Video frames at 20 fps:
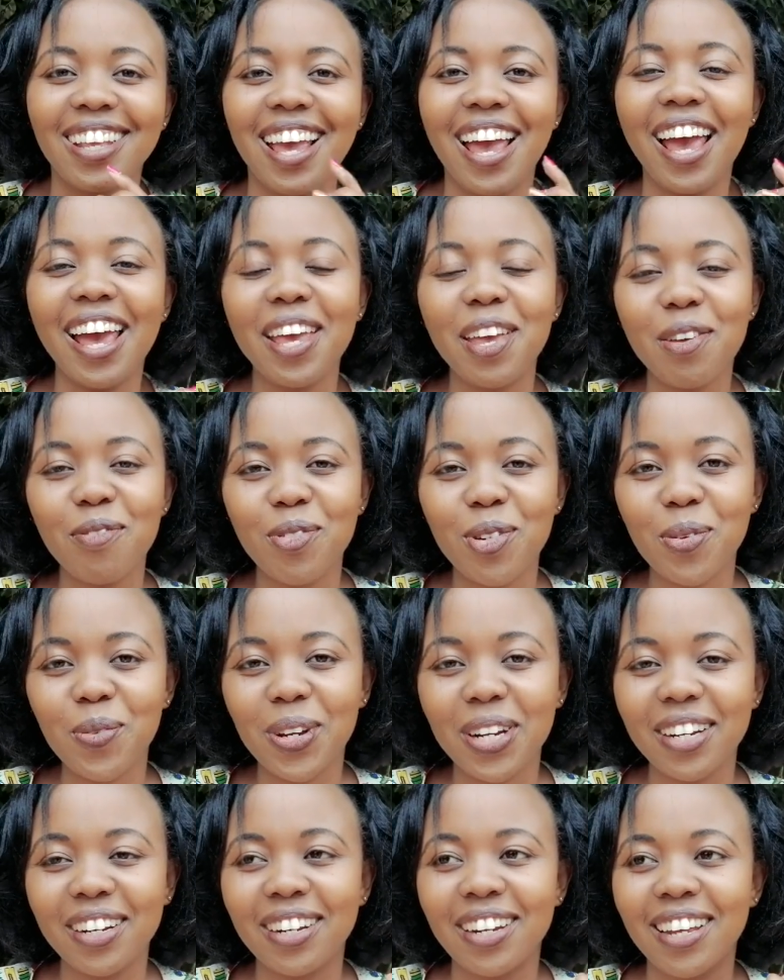Hi
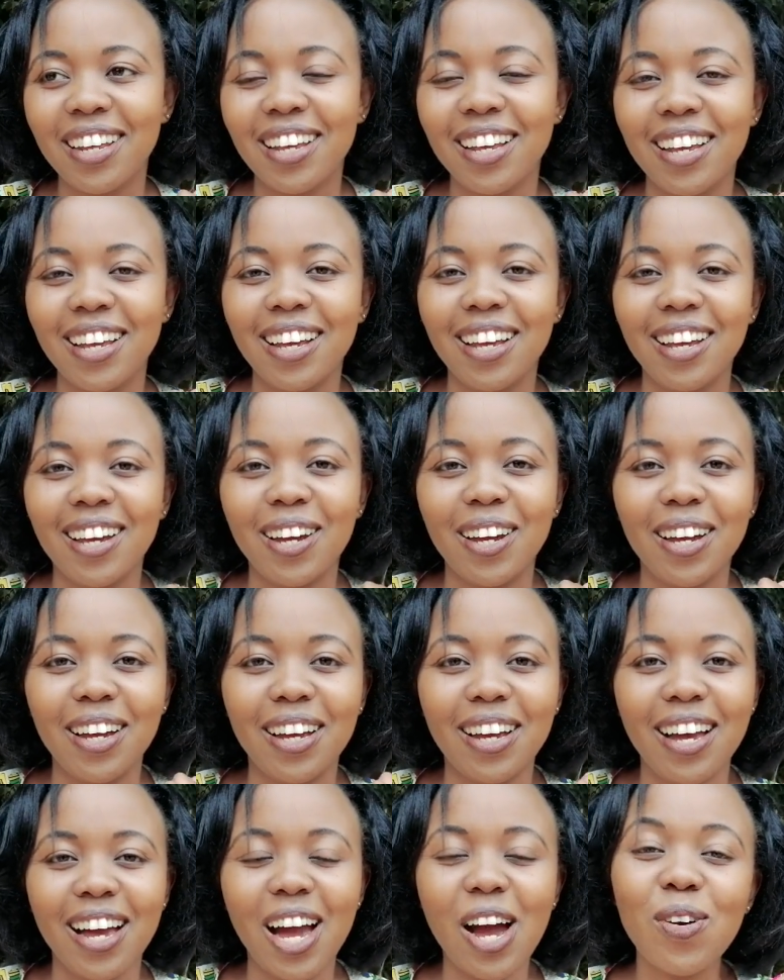everyone.
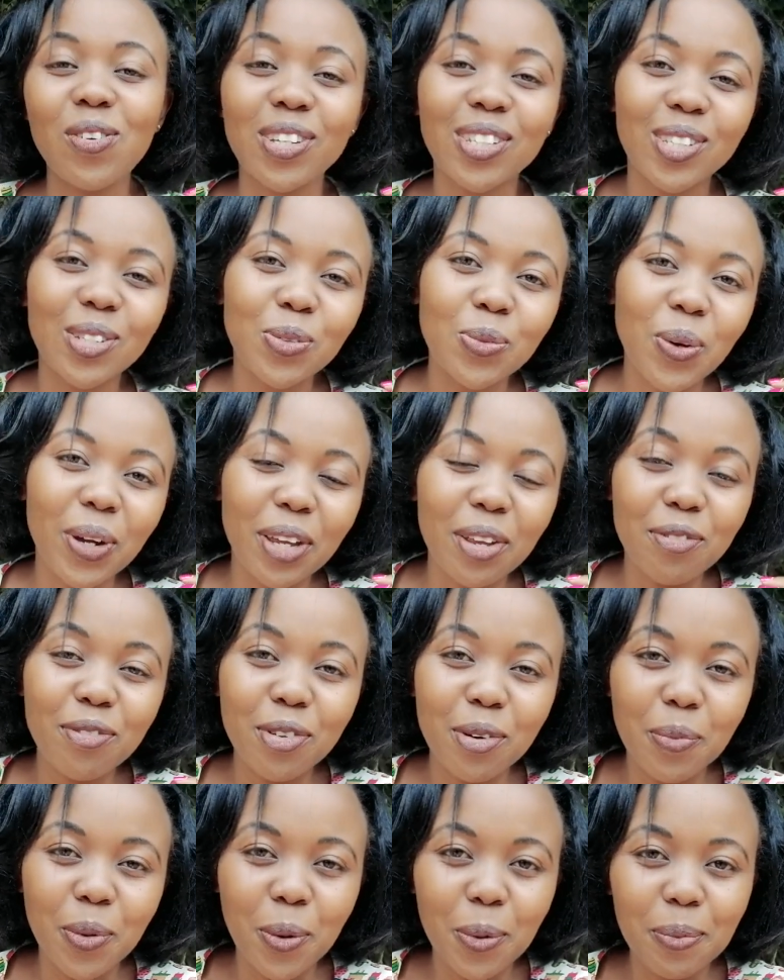How is it working
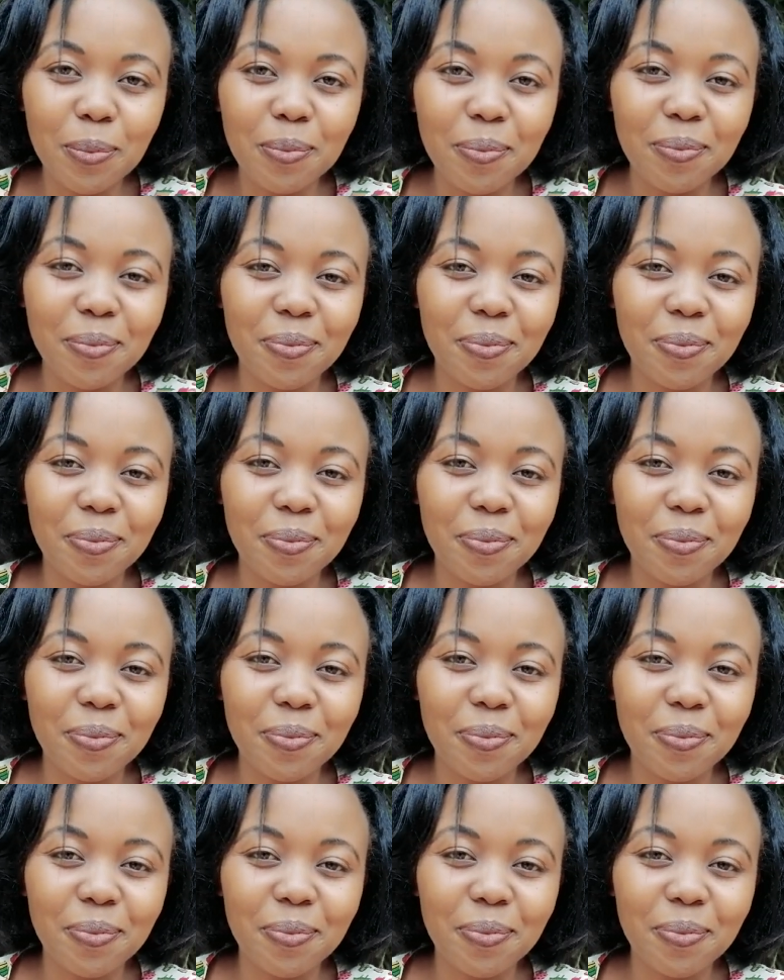from home?